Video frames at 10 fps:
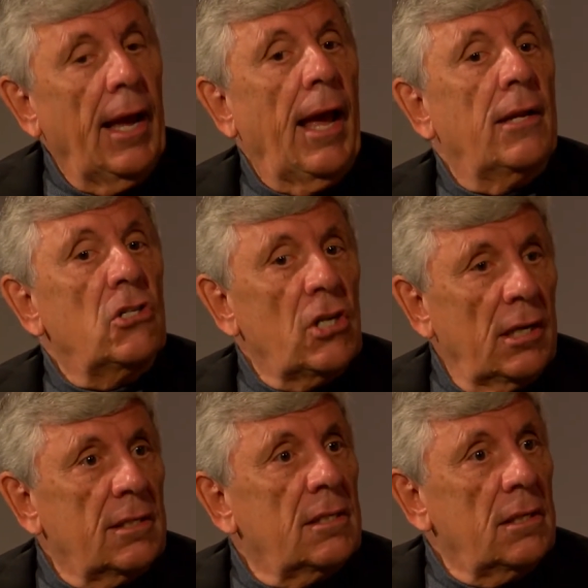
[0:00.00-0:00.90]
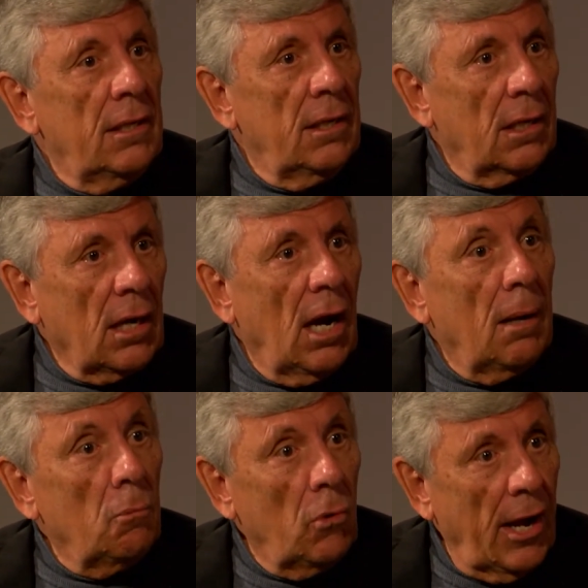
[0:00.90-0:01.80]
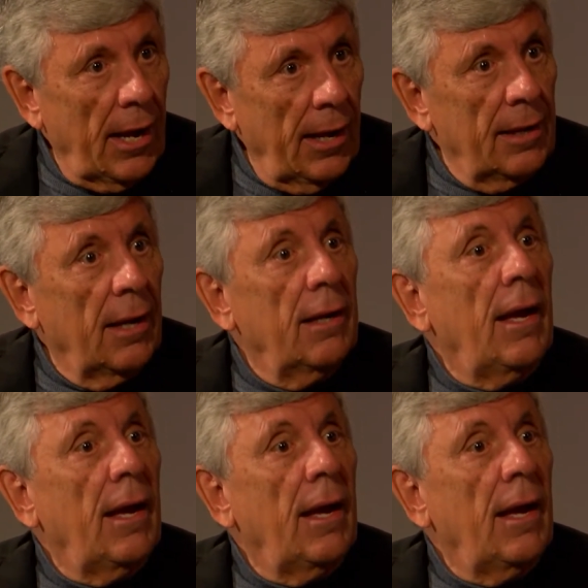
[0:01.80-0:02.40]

and just in a calm way,